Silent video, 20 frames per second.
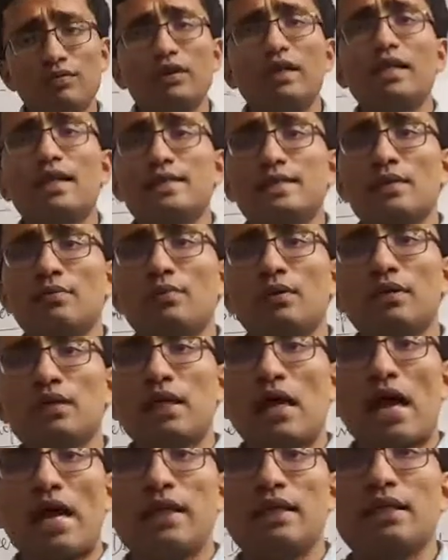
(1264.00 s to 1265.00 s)
an example,
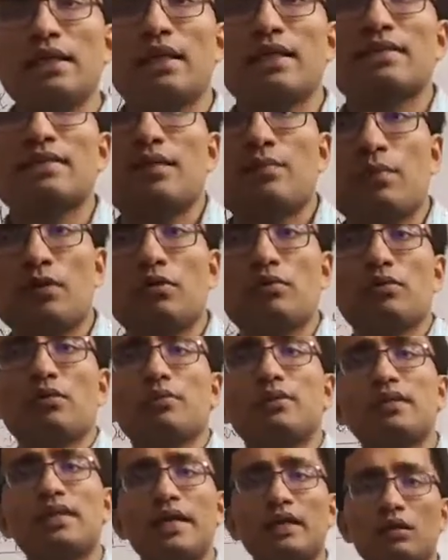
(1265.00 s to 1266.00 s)
the ideal example will
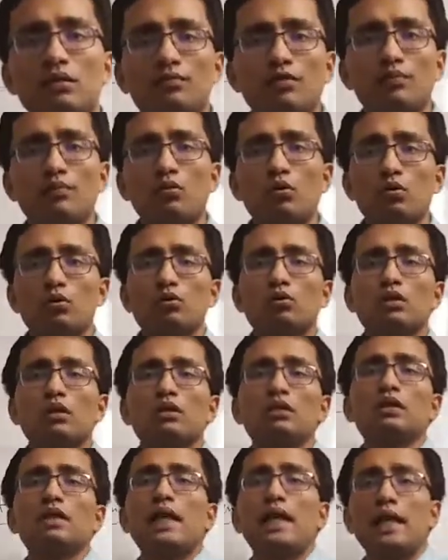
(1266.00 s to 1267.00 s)
be that of a
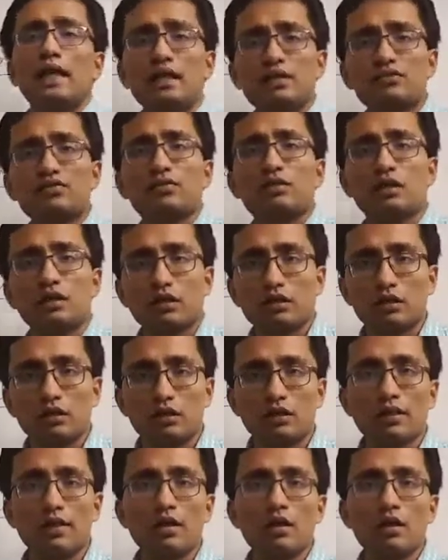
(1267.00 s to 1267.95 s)
Portugal and Sri Lanka.